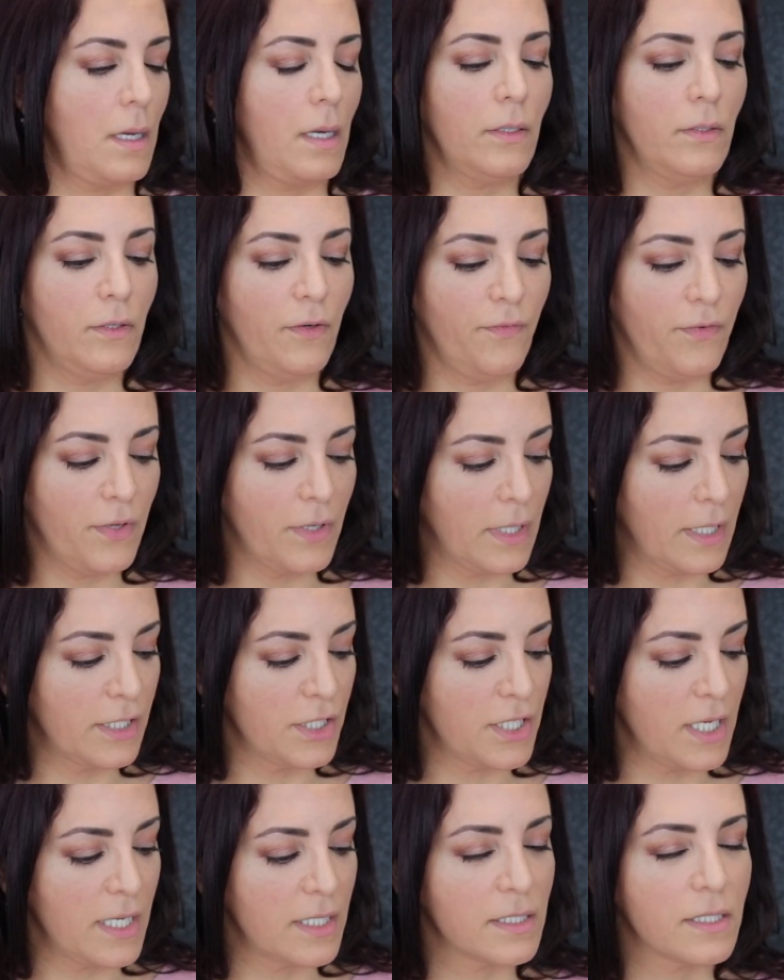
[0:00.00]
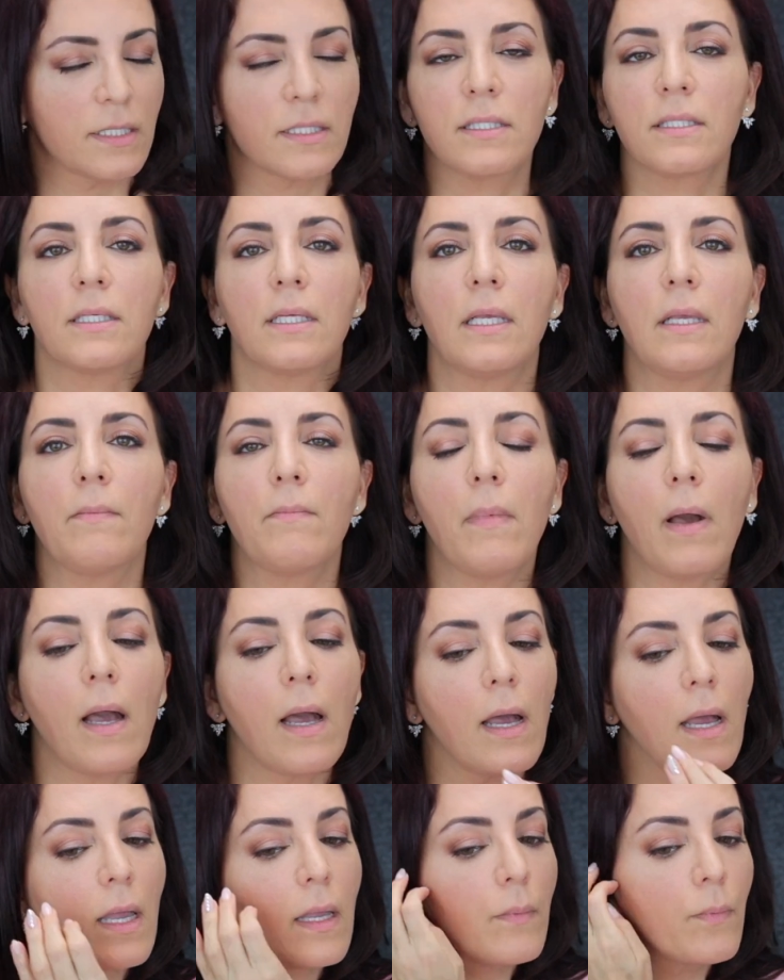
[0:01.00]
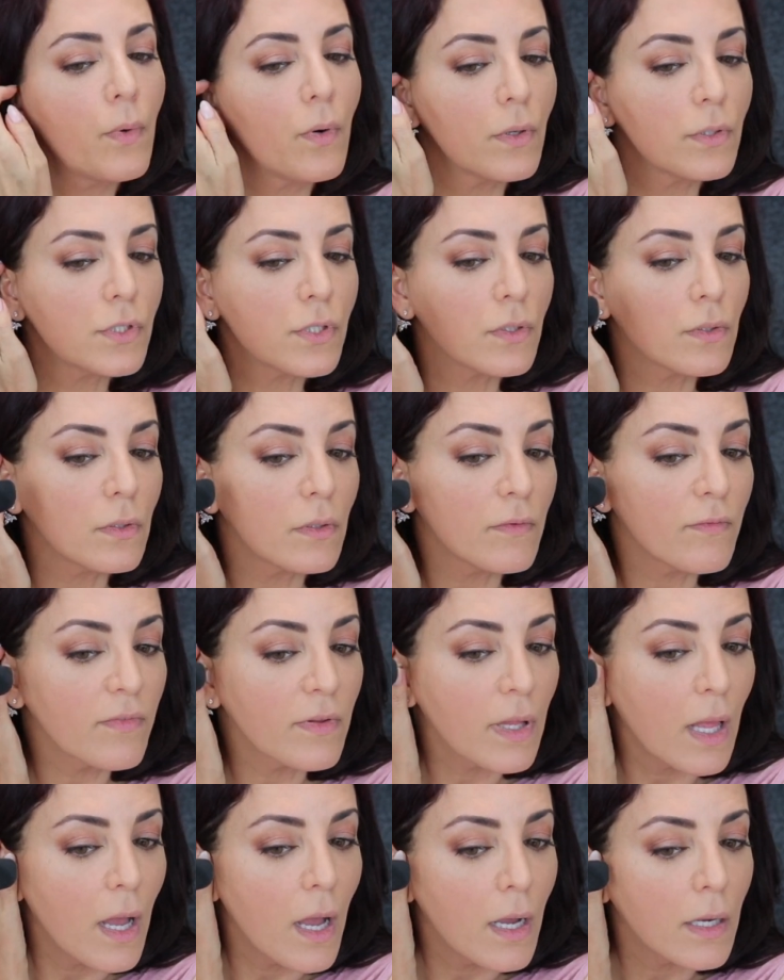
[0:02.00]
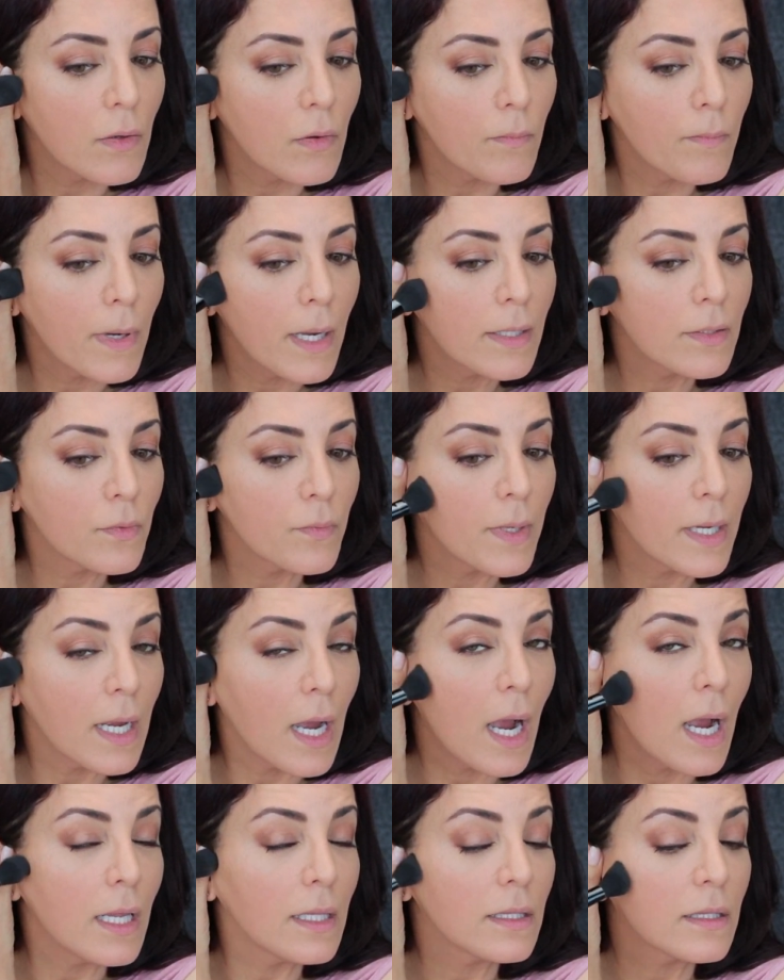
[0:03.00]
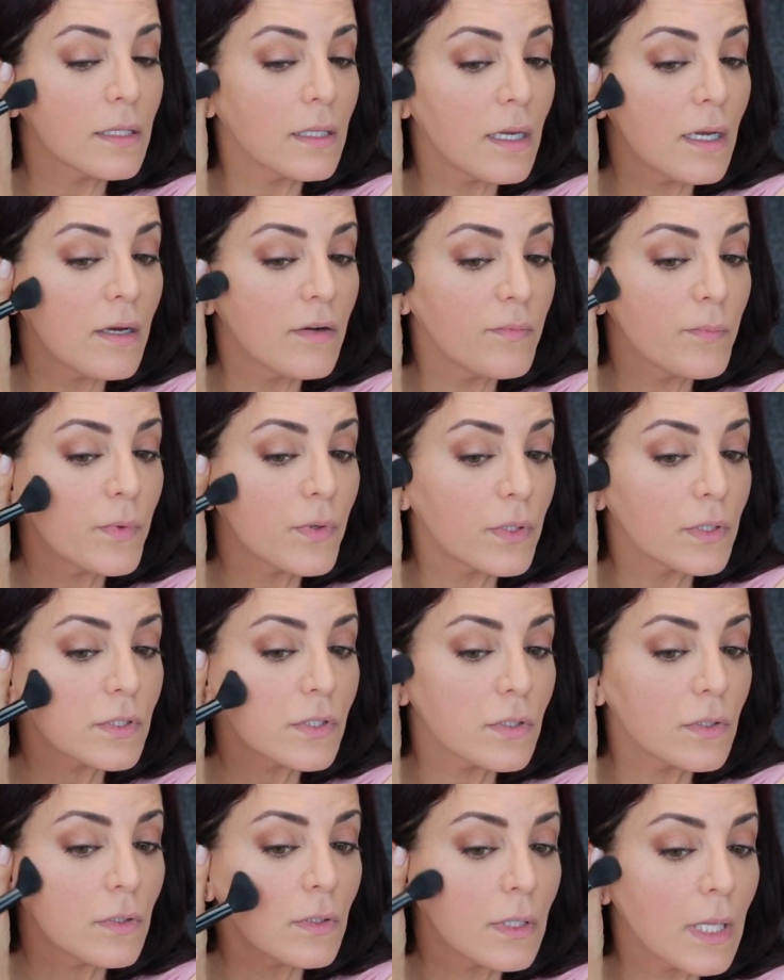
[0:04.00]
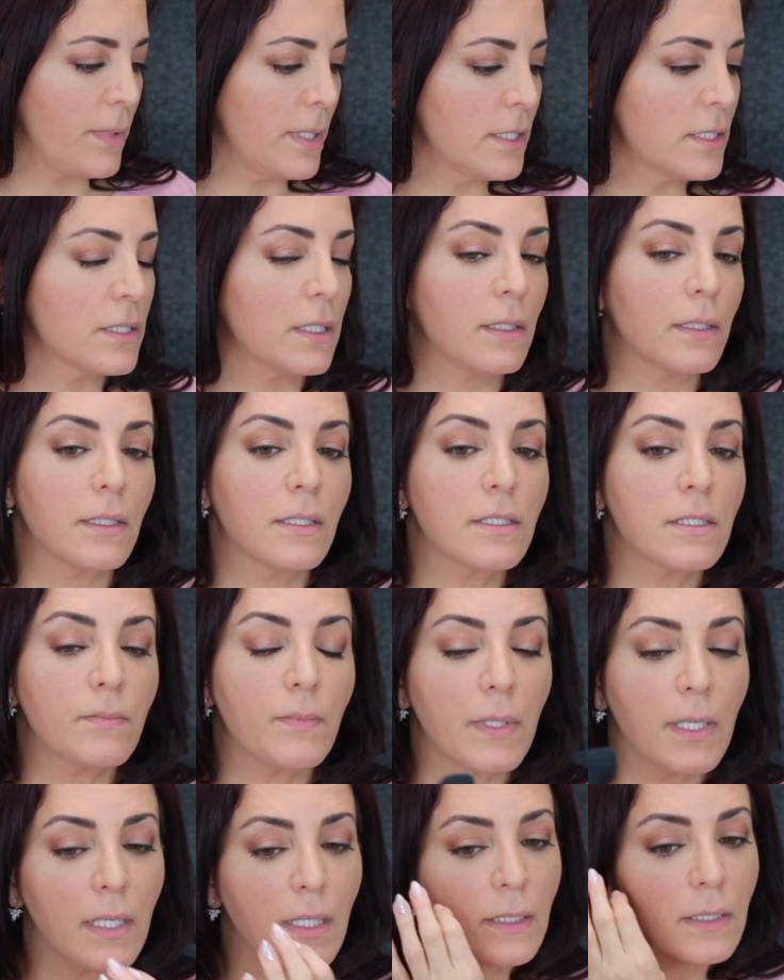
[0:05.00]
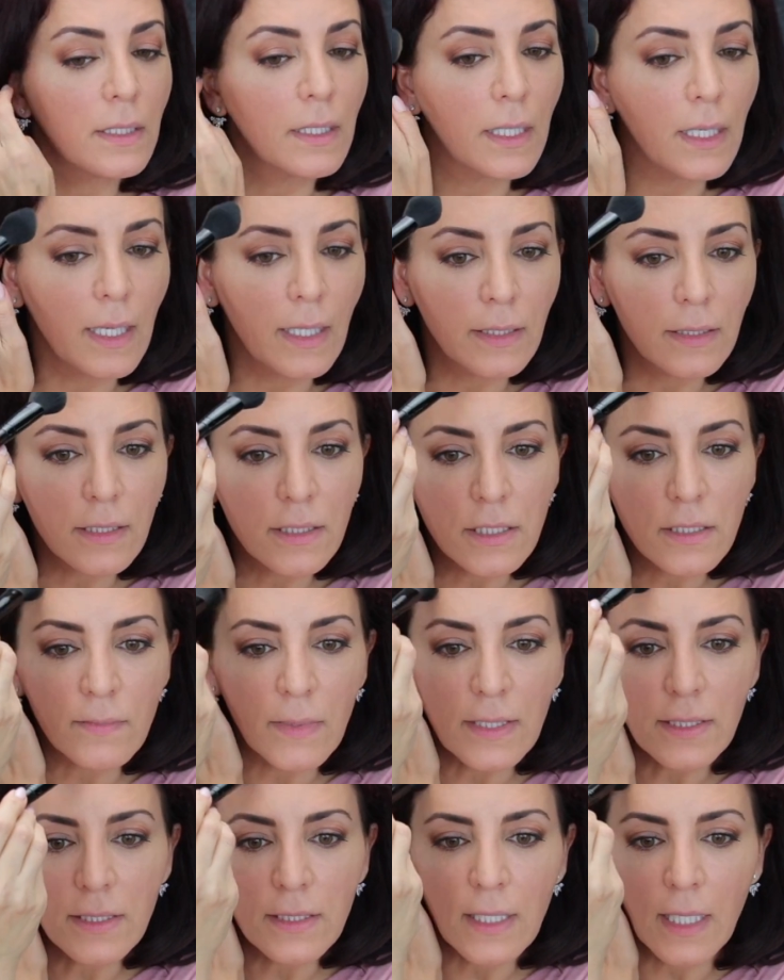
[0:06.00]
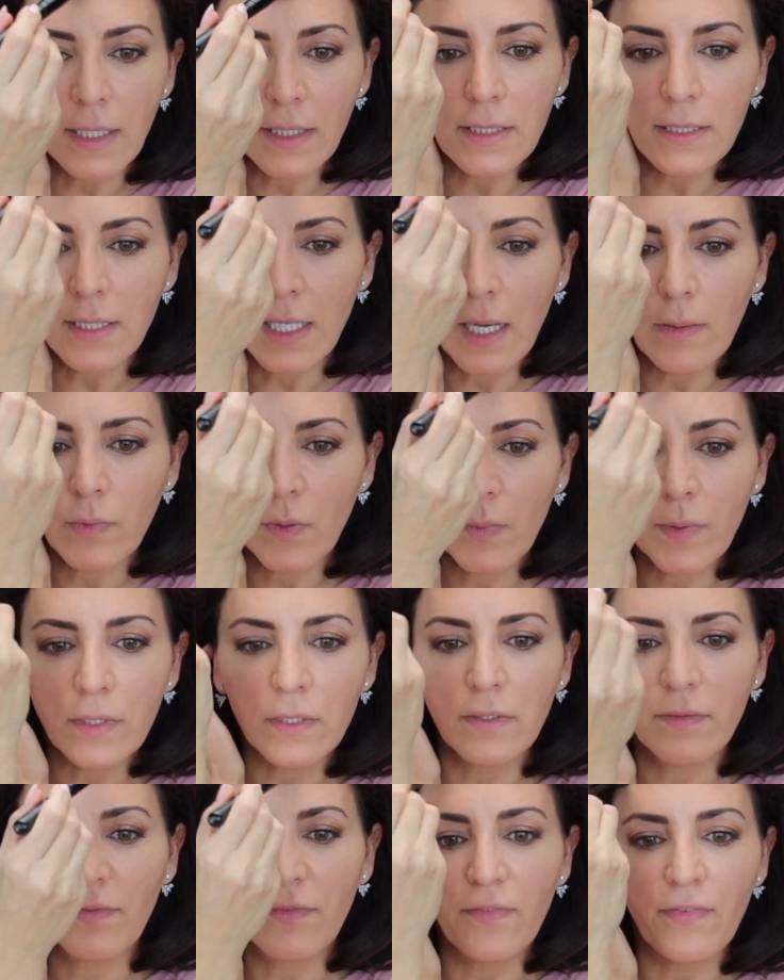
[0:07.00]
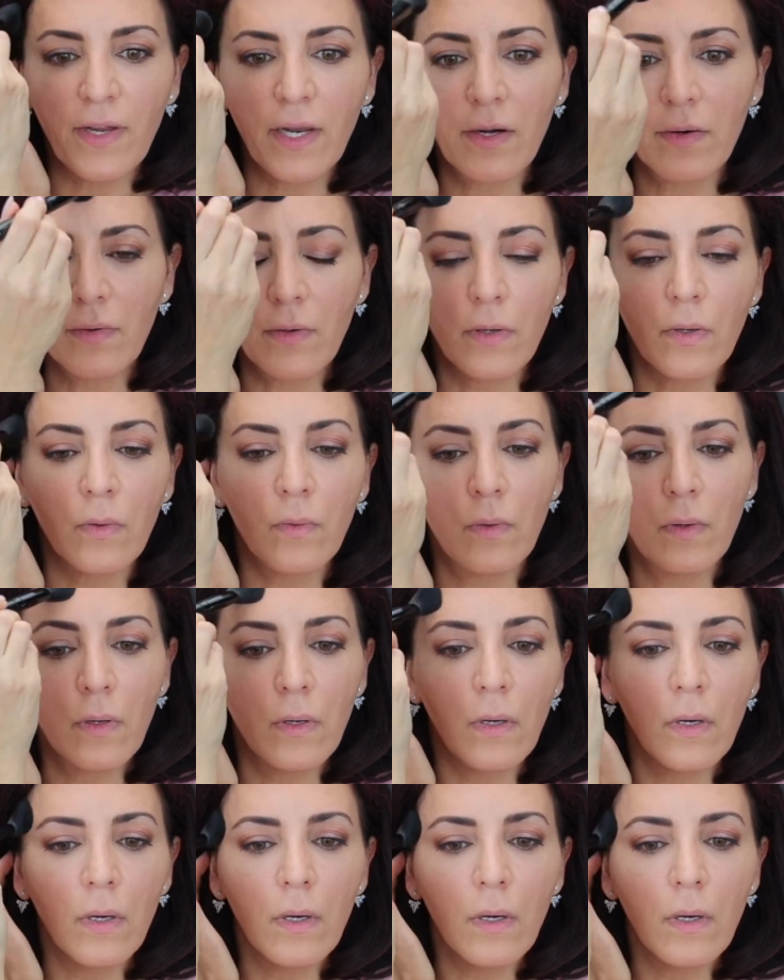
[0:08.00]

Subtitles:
I don't know if you got a chance to see my Portugal vlog. By the way, I love Portugal. Been to Lisbon, and this is my second time we went to Faro.